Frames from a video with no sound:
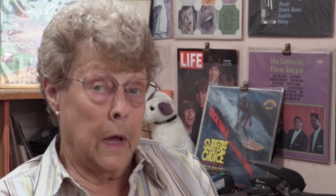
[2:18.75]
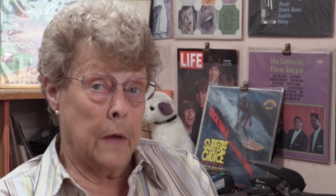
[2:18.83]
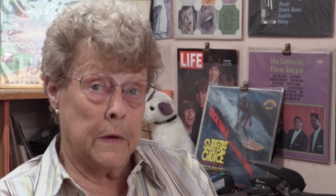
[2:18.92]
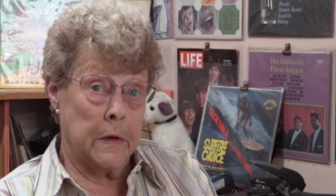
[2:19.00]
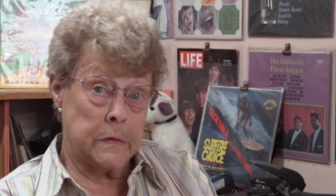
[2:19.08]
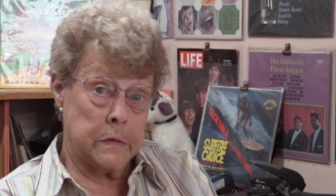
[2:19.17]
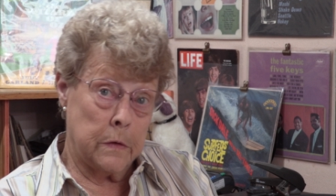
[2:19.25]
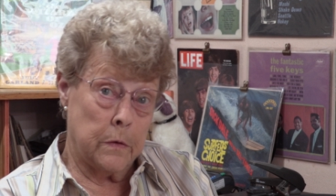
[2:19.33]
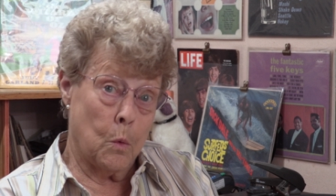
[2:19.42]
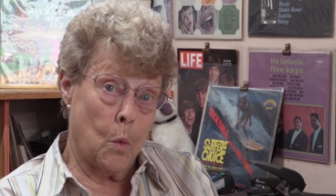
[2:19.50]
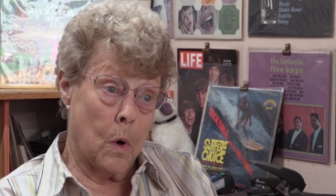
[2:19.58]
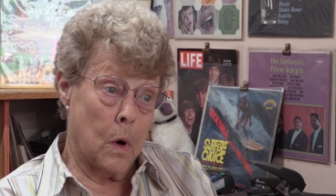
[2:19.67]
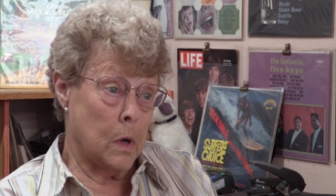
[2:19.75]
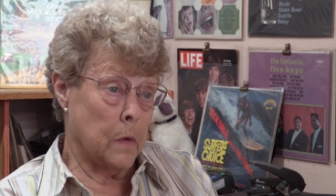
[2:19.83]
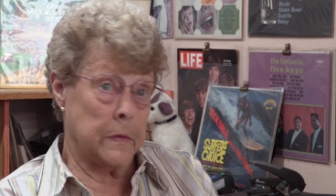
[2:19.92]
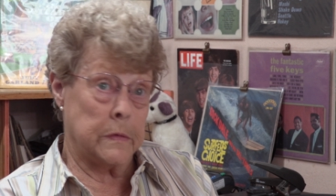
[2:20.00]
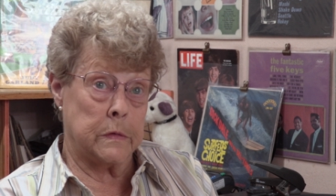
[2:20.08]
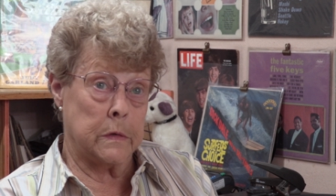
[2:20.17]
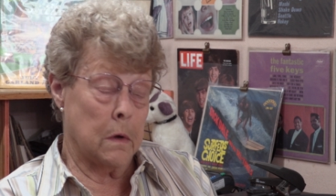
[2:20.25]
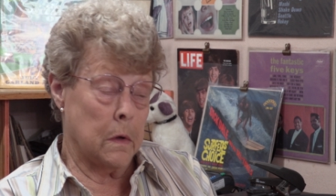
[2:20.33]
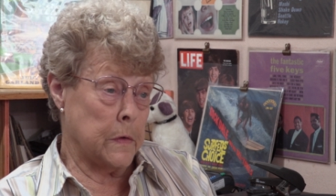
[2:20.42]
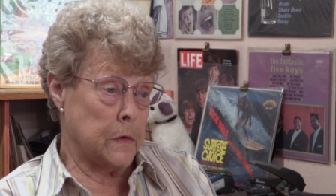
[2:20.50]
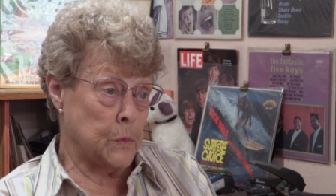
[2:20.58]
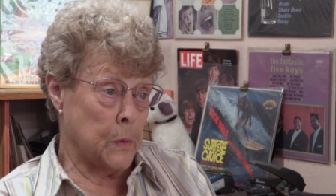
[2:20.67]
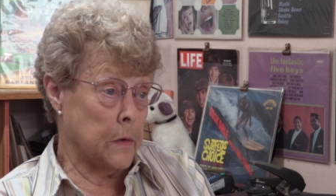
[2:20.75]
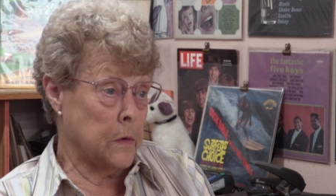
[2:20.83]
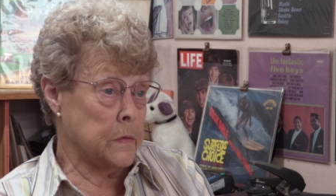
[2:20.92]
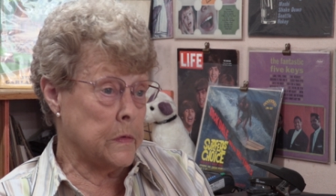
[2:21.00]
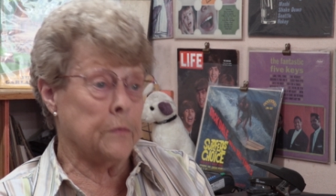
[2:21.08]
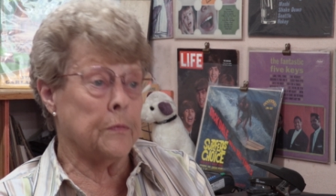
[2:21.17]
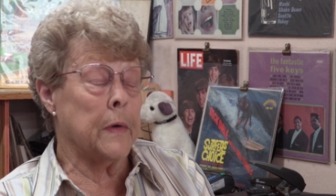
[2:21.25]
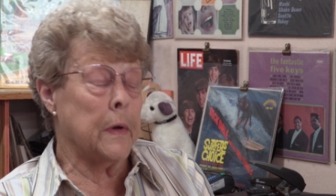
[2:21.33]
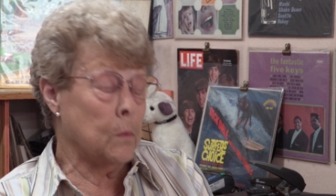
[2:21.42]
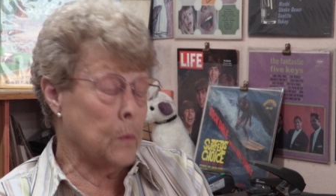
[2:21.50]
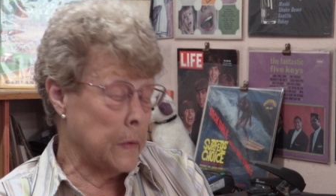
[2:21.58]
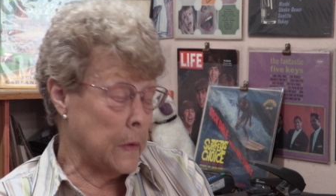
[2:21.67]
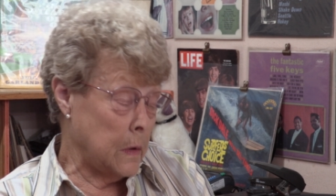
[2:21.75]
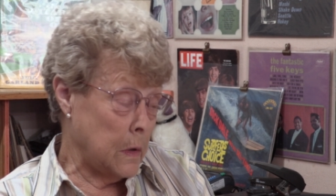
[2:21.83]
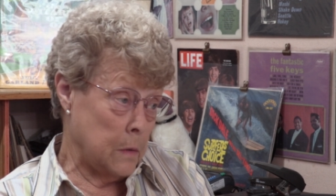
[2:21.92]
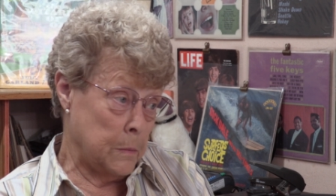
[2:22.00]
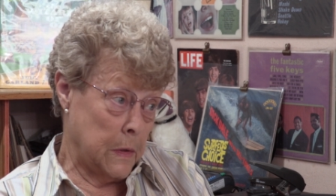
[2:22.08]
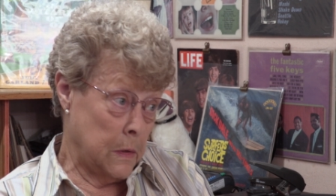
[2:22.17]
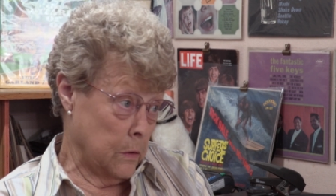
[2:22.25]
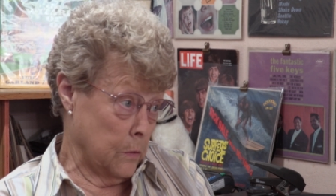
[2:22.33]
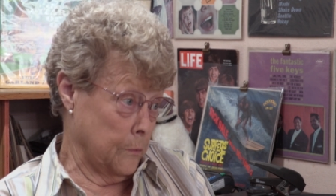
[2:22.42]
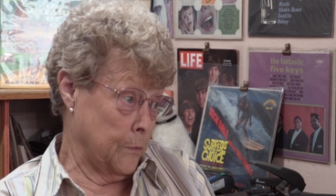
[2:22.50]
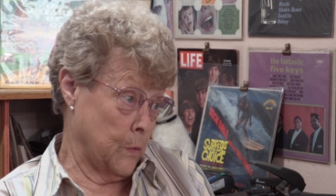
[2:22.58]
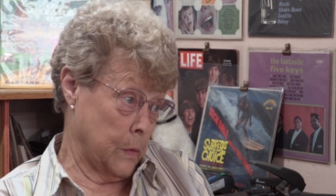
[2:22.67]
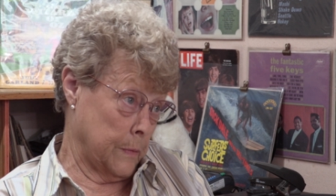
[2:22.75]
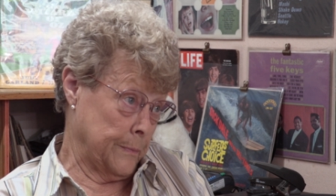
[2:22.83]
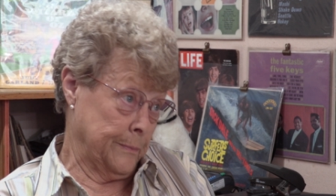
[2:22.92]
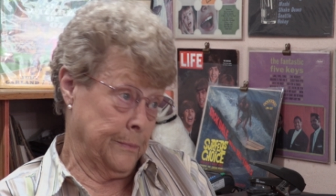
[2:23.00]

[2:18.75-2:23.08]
and they see the wall, they see all these records, they forget what they came in here for.